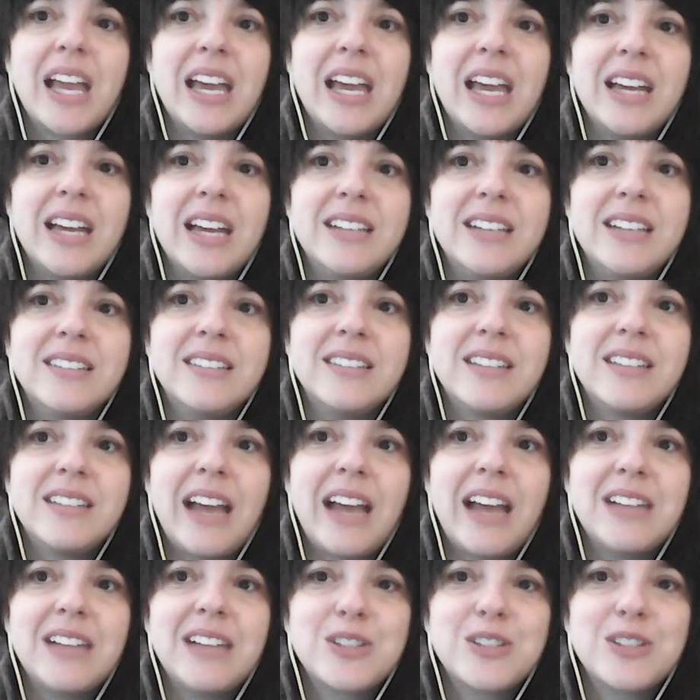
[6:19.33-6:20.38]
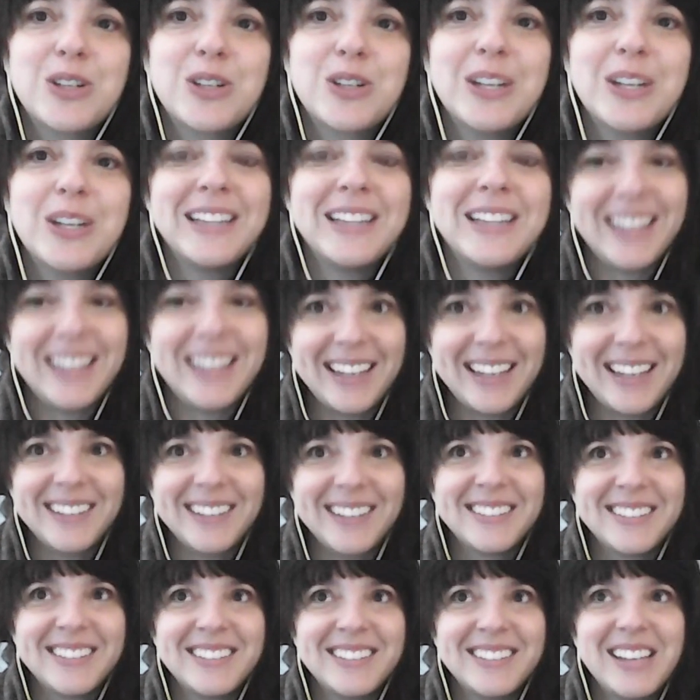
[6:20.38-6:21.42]
And
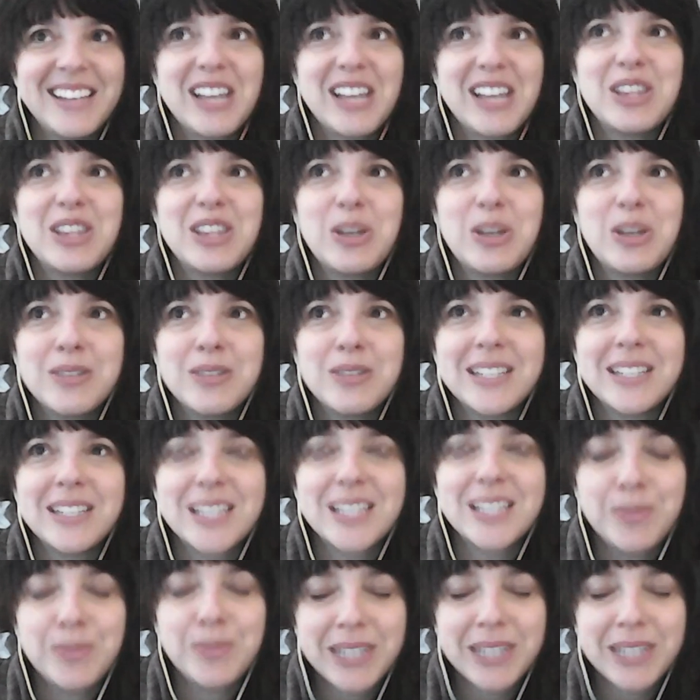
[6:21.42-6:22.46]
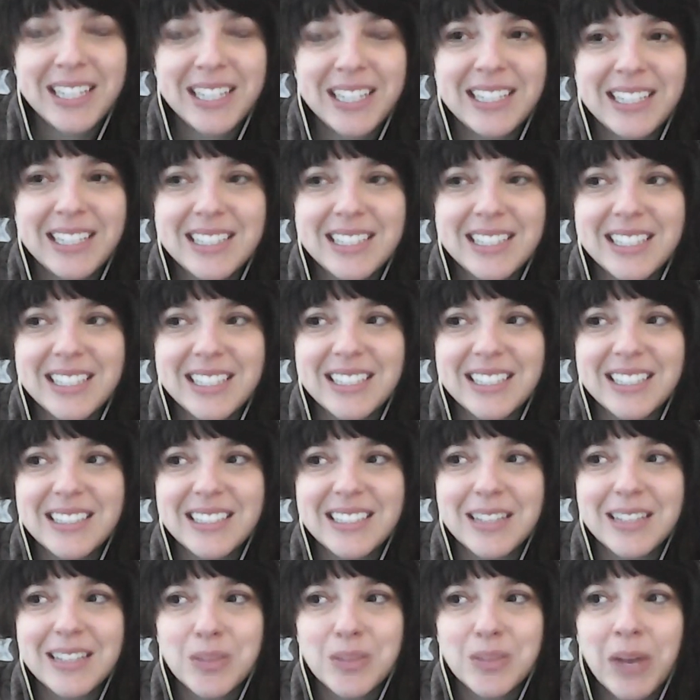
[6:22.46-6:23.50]
certainly those
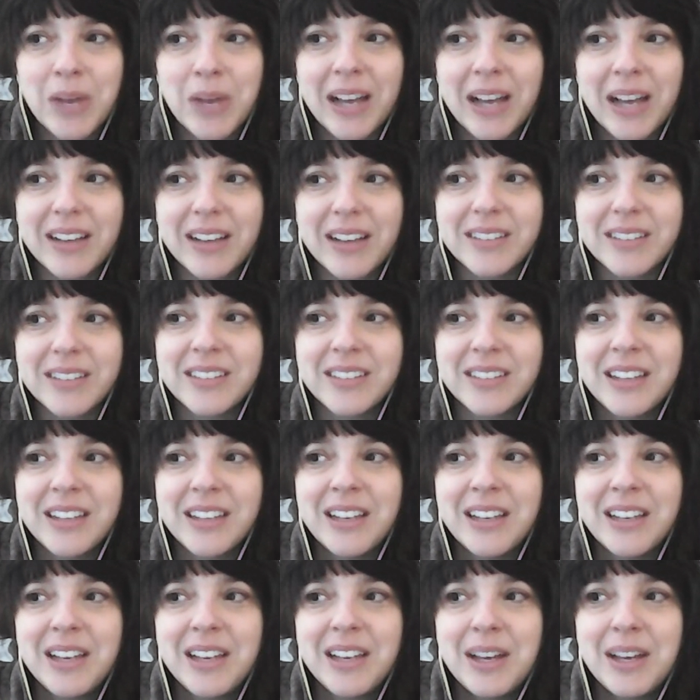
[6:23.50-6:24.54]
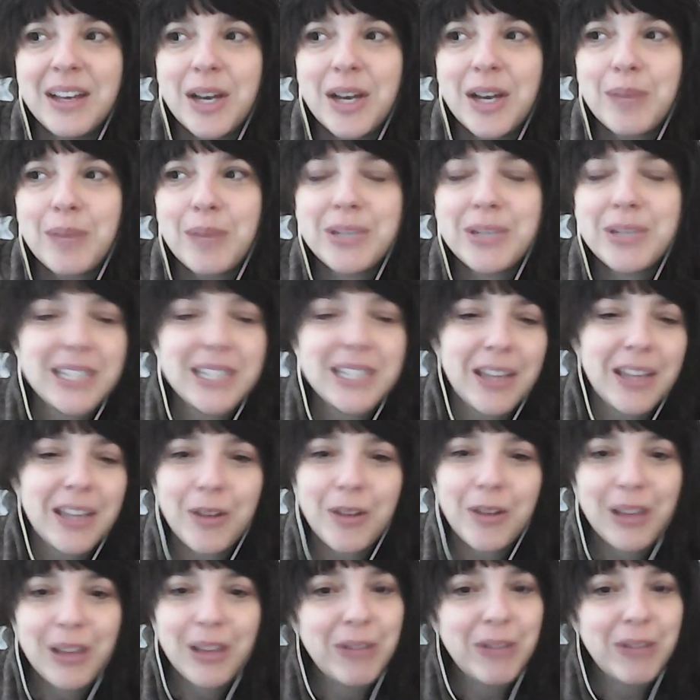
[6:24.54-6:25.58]
experiences as well,
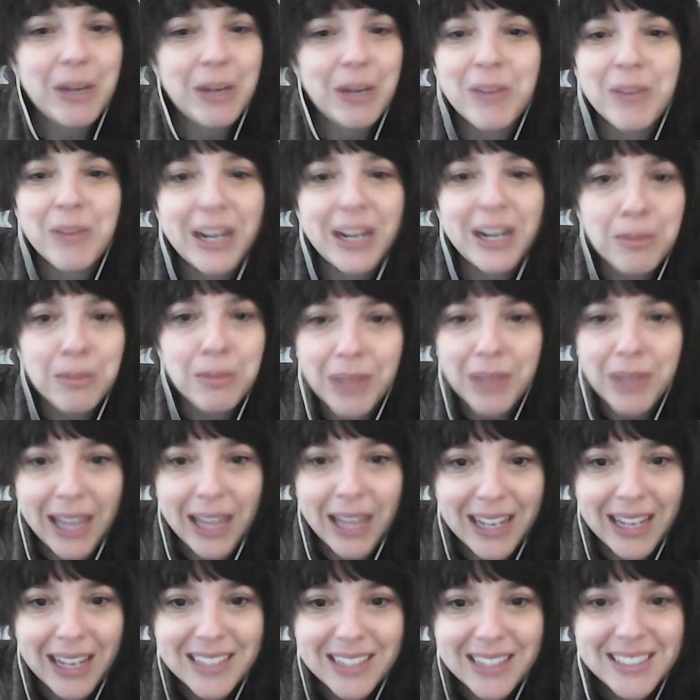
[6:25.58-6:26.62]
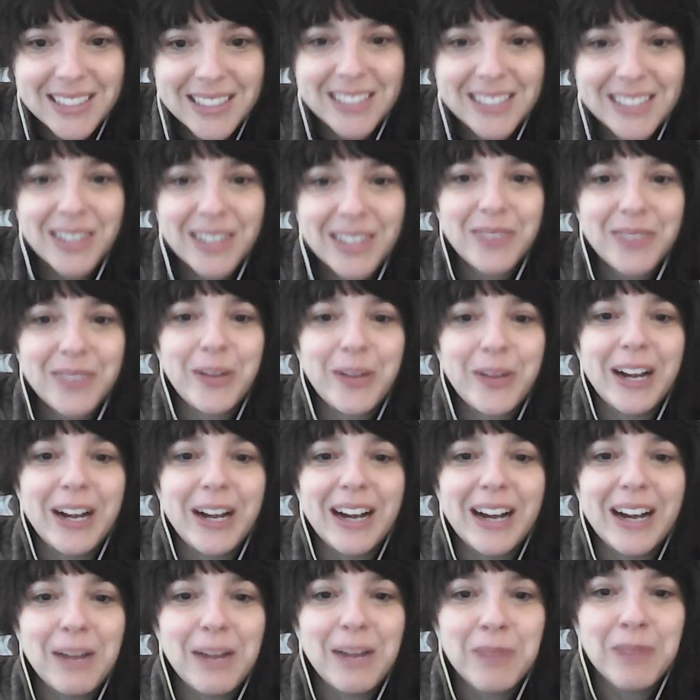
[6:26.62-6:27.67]
particularly when I'm writing plays,
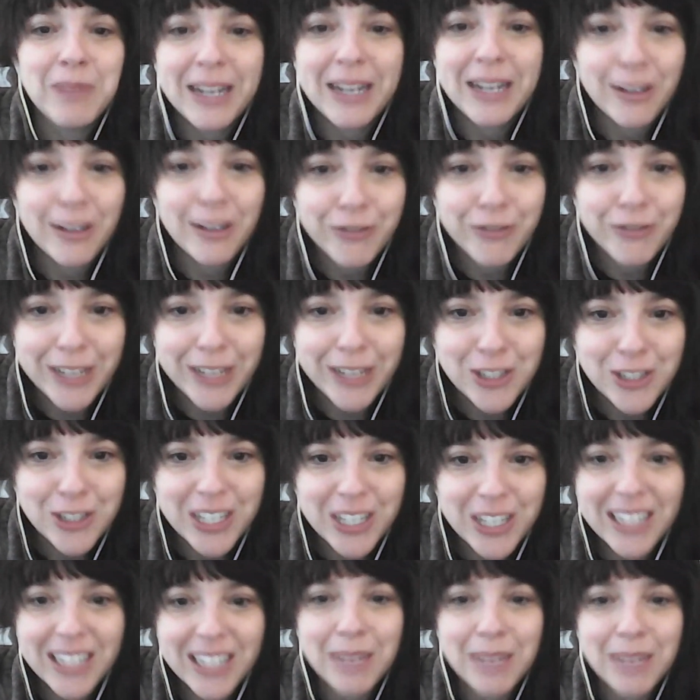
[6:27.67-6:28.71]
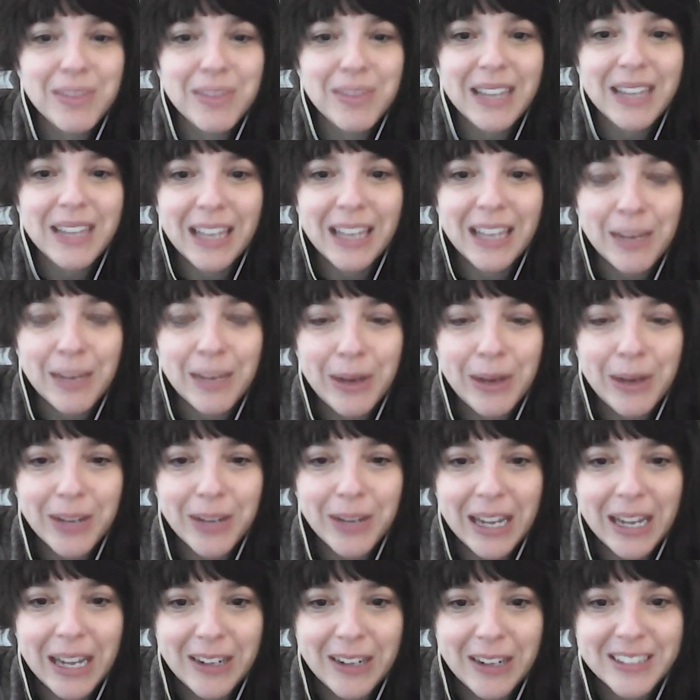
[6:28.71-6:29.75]
where I'm writing fiction, I'm thinking
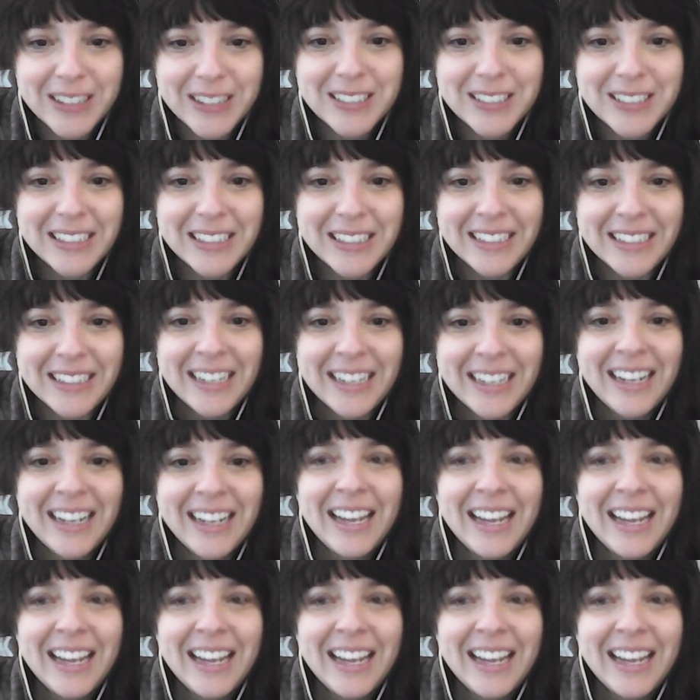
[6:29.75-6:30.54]
about character.